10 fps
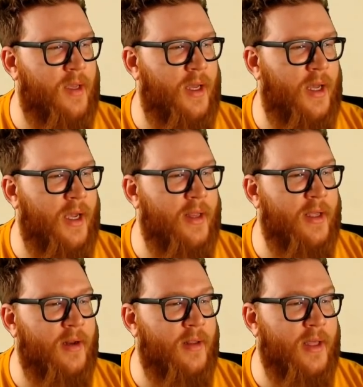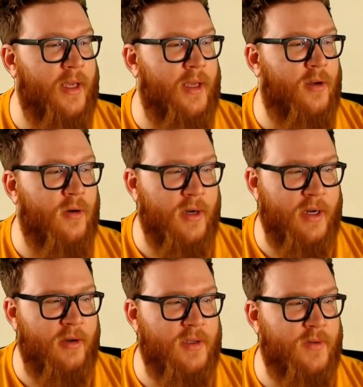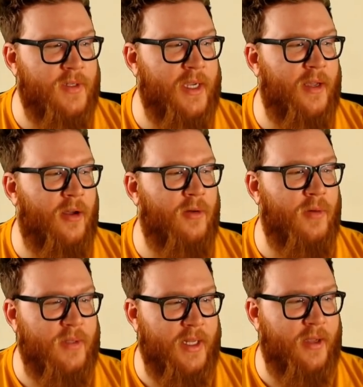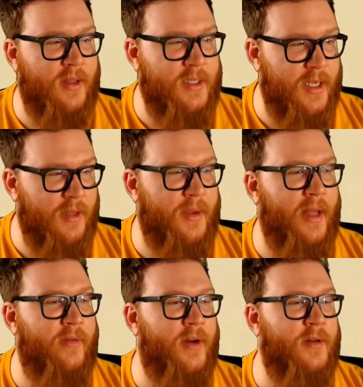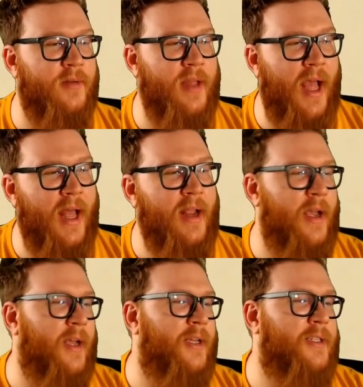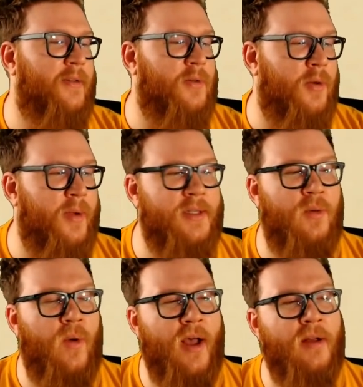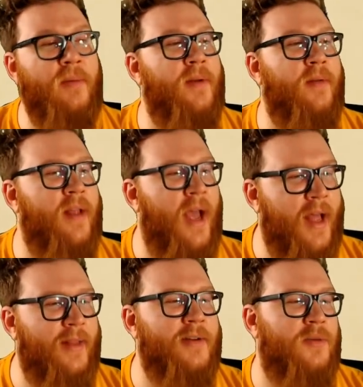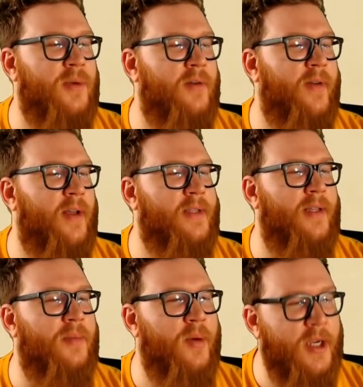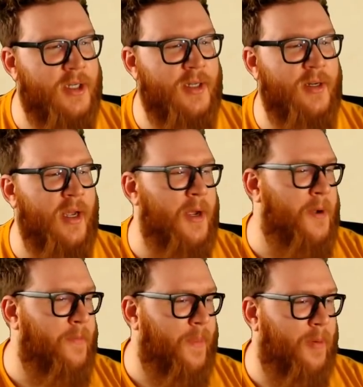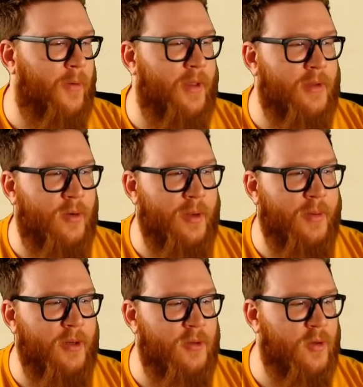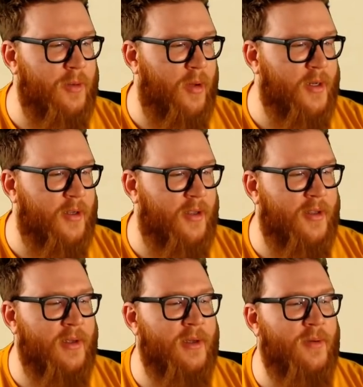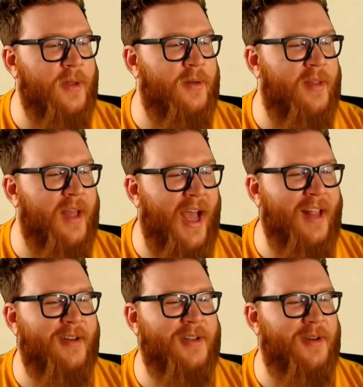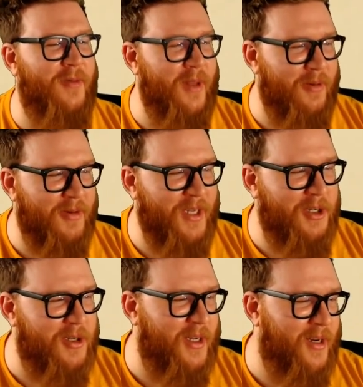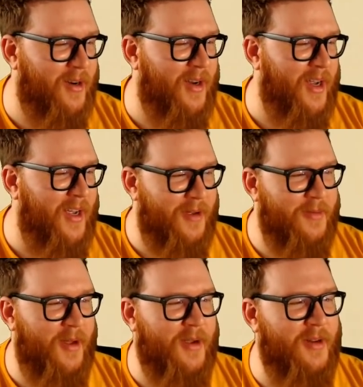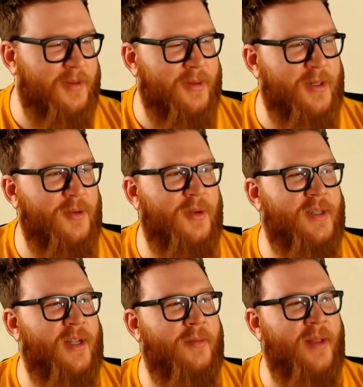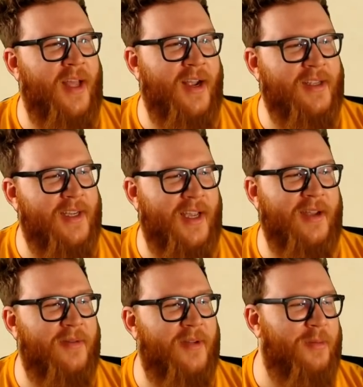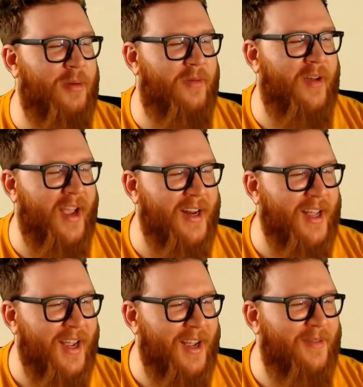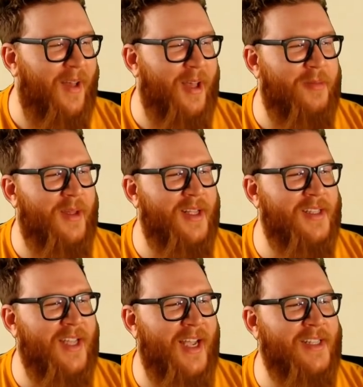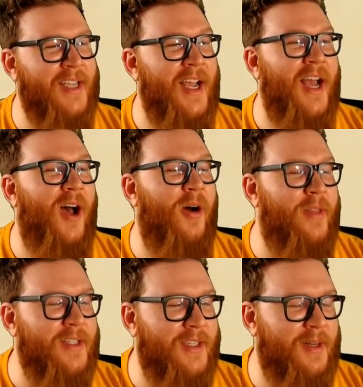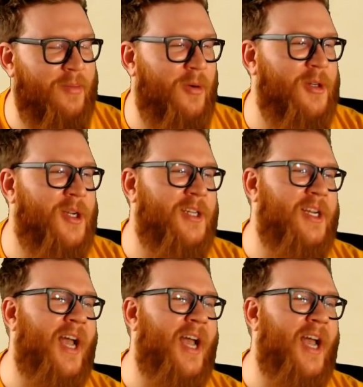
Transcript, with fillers: Uh, and then the current heroes for sale are rotating on the 10th. We kind of already knew that. Stuff's going back to wild. We knew that. There's a Winter Veil celebration with the creepy new tree bundle. We knew that. There's an arena rotation here. Not going to spend too much time on that because I can't really provide valuable insights. Oh, this is an important change.